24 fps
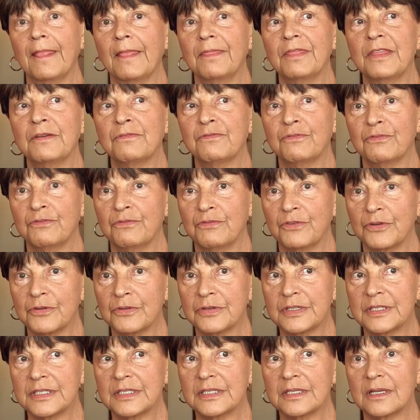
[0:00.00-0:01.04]
The
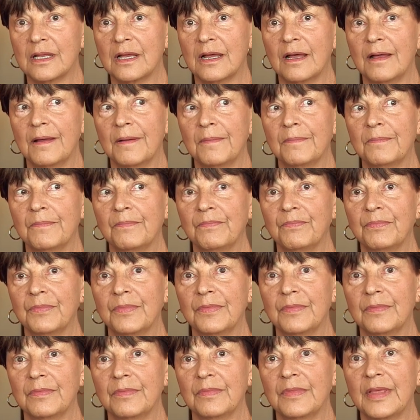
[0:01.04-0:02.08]
first um,
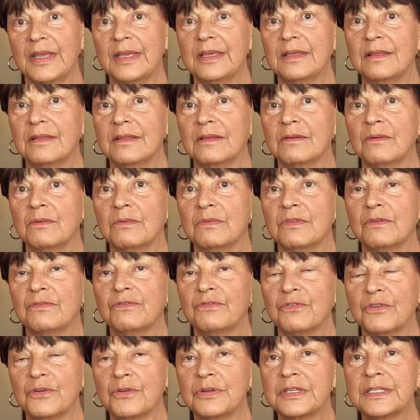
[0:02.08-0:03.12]
they the
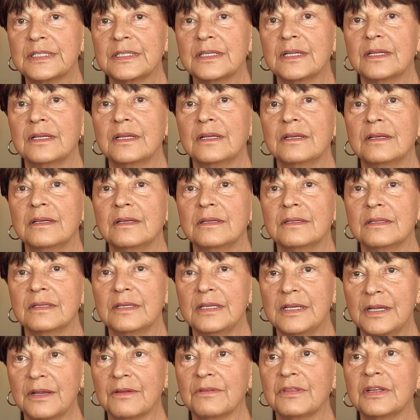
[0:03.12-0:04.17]
first
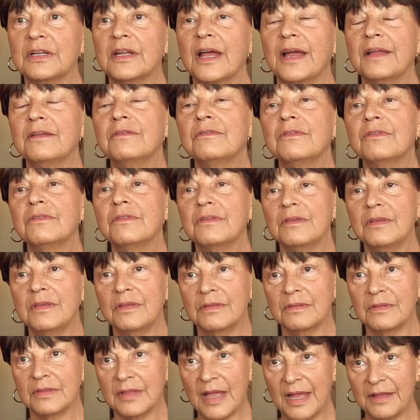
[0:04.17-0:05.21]
year, the
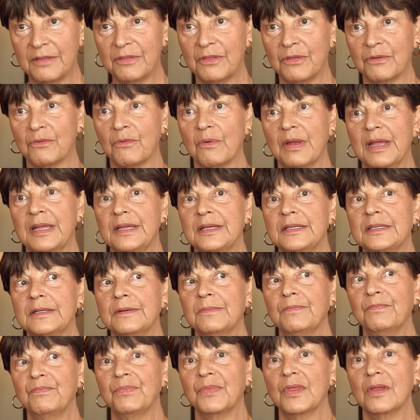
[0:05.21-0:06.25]
ninth ninth grade,
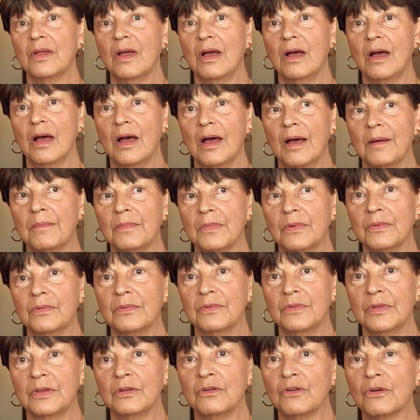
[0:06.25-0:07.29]

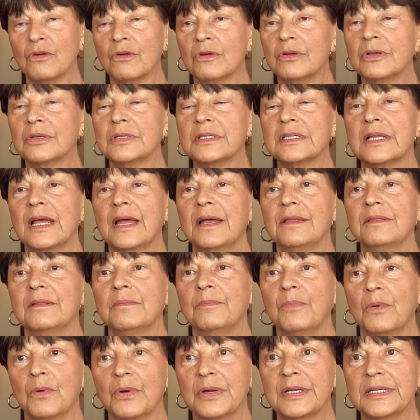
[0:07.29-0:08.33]
um, the girls and the
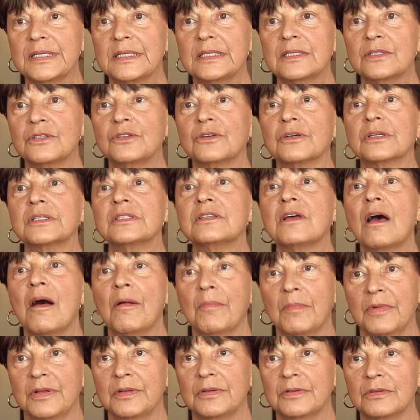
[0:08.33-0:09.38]
boys took
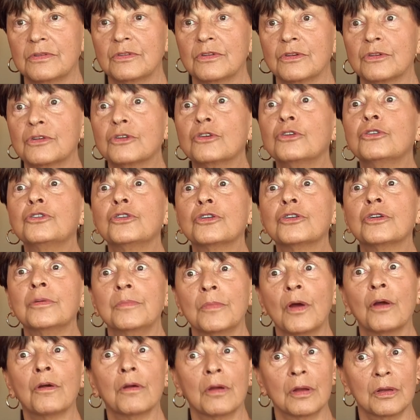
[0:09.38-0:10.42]
Talmud, took, took
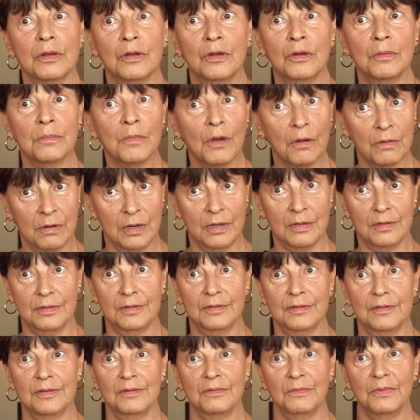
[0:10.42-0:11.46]
Gemara, Gemara.
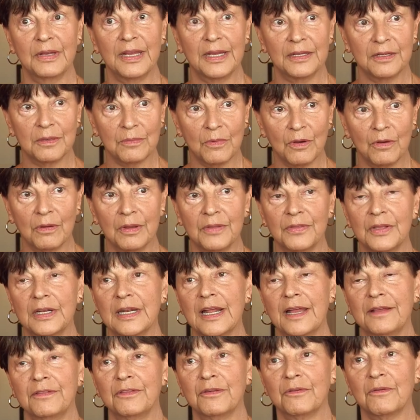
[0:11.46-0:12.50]
We had Gemara in the
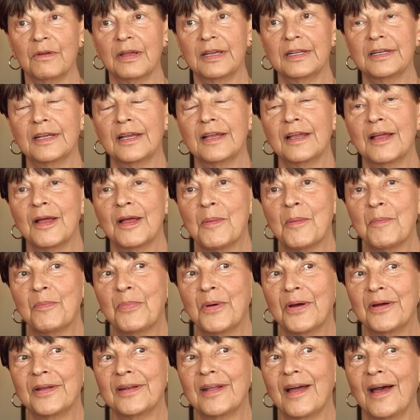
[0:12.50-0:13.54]
ninth grade,
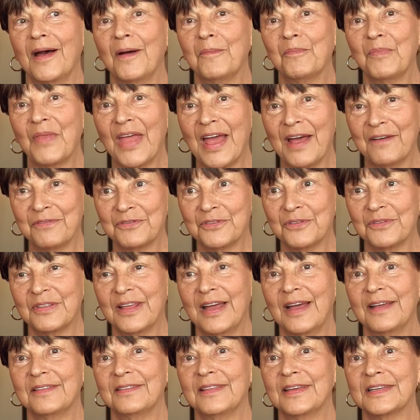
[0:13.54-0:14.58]
but um, after
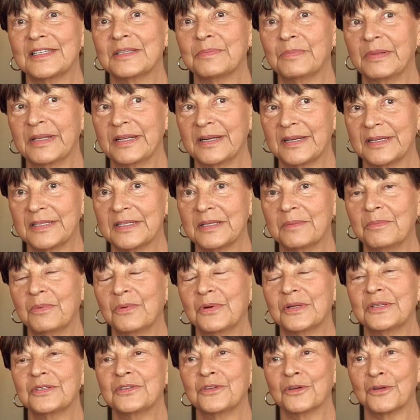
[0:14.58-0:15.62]
that they split us. The
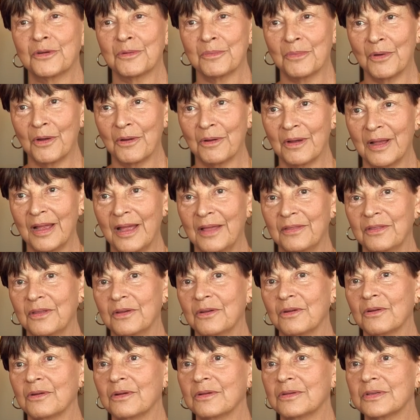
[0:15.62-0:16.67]
boys took Gemara and the
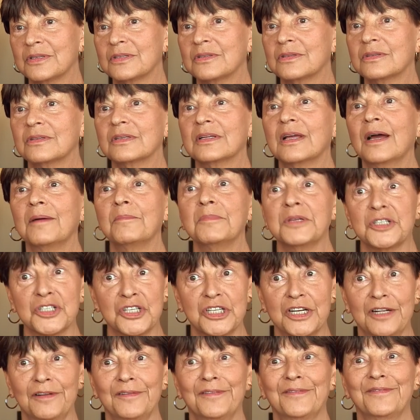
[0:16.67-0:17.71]
girls got
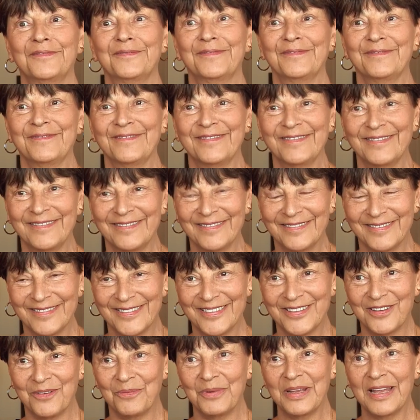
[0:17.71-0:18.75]
Mishnah.
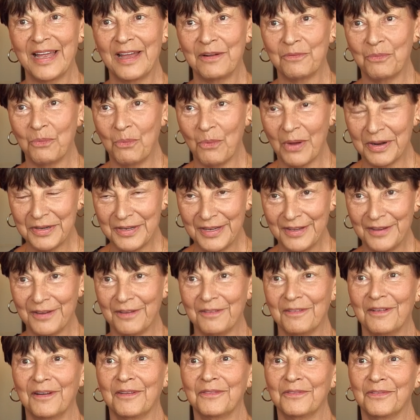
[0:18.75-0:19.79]
So we had one year
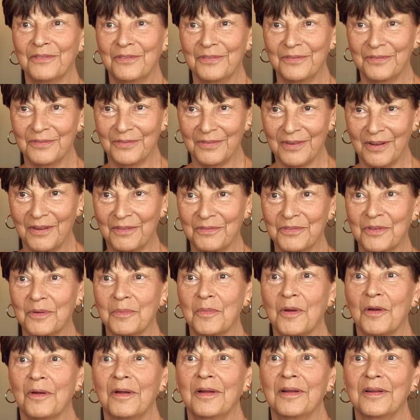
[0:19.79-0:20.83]
of of
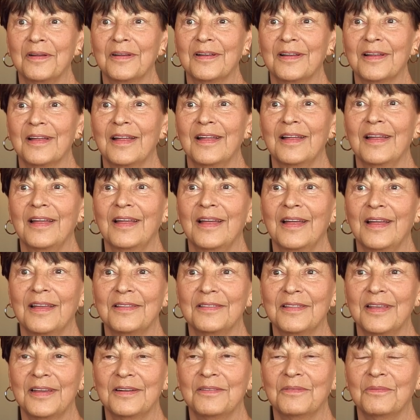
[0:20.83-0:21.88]
Gemara,
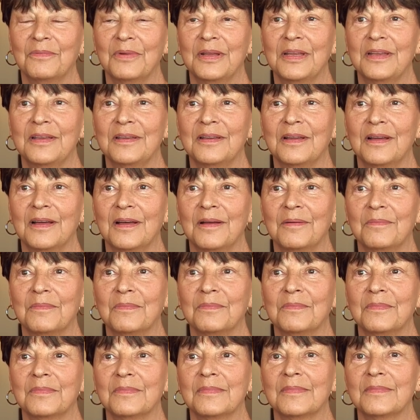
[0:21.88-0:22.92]
and then we
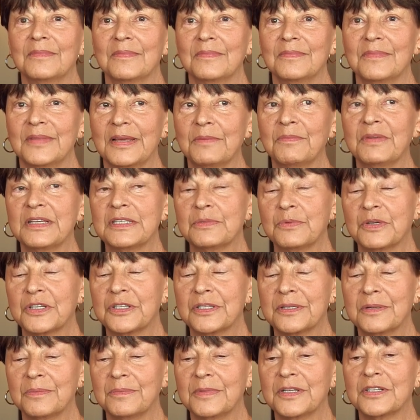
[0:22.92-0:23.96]
um, then we
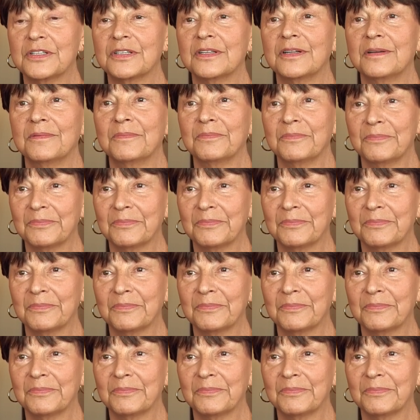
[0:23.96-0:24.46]
switched to Mishnah,